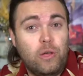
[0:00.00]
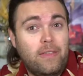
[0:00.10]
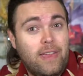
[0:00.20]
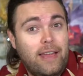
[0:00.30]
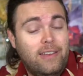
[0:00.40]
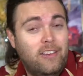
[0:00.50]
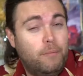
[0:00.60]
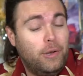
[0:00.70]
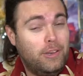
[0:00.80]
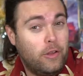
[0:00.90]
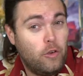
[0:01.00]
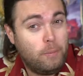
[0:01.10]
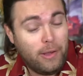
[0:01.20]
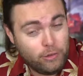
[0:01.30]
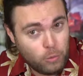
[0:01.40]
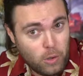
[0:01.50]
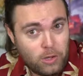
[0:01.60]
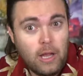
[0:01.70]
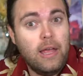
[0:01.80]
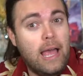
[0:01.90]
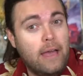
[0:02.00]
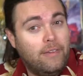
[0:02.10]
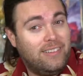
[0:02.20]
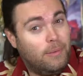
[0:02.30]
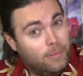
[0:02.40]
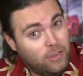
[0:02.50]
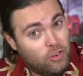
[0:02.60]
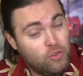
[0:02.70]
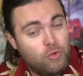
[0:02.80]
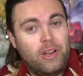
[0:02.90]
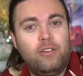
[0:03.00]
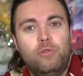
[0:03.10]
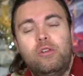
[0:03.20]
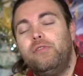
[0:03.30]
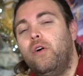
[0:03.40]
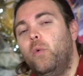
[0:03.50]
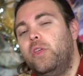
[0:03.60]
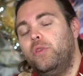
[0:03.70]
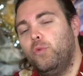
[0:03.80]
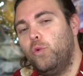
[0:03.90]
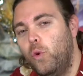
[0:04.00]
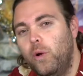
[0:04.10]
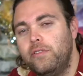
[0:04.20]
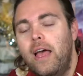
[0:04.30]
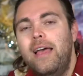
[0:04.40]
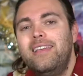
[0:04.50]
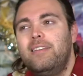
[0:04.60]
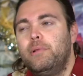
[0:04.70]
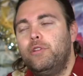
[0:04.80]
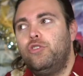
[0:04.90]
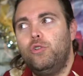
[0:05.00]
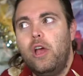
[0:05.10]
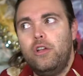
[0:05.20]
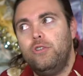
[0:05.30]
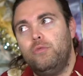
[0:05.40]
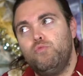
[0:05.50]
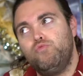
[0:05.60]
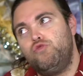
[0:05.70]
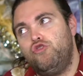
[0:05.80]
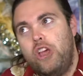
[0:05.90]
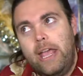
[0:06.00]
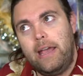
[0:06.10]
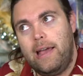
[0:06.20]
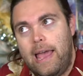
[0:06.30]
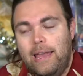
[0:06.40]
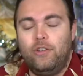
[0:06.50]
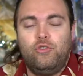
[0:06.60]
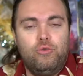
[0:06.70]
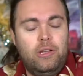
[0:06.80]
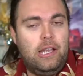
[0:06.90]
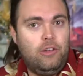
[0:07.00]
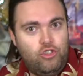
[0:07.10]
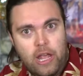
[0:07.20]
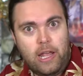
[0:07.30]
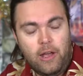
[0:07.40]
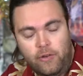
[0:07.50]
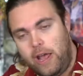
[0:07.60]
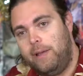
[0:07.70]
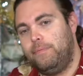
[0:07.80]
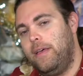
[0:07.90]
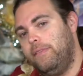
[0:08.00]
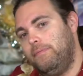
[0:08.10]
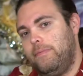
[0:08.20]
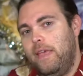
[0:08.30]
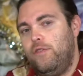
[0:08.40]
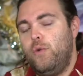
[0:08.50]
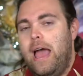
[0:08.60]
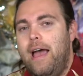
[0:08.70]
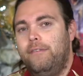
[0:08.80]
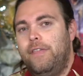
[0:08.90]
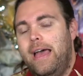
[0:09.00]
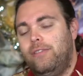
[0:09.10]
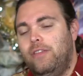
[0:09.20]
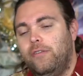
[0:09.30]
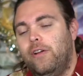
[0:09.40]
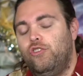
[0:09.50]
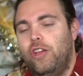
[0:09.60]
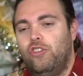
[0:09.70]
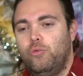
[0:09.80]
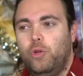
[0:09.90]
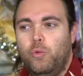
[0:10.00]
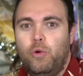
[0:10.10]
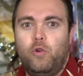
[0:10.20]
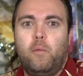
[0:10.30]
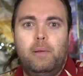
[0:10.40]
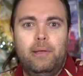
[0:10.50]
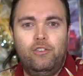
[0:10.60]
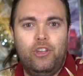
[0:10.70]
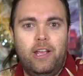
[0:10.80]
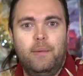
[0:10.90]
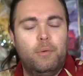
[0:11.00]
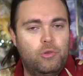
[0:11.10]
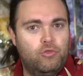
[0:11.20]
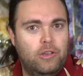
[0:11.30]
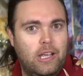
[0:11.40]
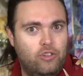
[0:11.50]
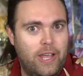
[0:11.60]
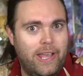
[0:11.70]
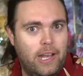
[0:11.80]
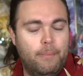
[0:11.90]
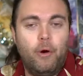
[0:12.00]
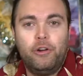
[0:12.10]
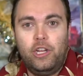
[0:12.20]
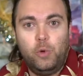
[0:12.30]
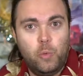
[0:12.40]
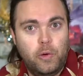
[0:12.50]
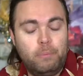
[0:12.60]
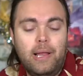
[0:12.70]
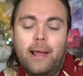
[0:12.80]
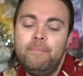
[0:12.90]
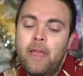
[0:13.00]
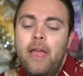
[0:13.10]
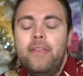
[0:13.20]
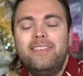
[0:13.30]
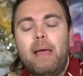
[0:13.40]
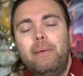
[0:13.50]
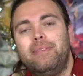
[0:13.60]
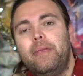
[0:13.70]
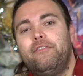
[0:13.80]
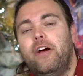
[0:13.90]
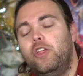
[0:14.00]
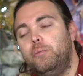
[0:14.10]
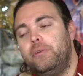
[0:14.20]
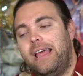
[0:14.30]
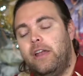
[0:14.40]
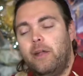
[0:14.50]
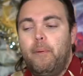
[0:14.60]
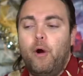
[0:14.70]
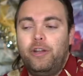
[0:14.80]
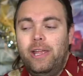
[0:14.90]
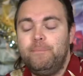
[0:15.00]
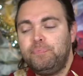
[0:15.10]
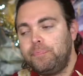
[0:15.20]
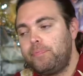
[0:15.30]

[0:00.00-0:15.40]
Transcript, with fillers: you like the idea of putting together a puzzle while having something to drink due to following the rules. Similar to Jenga and drinking Jenga, right? Then if you have that differentiation where you won't normally play Jenga, but with drinking Jenga at a party you would play, this might be something fun you put down at a party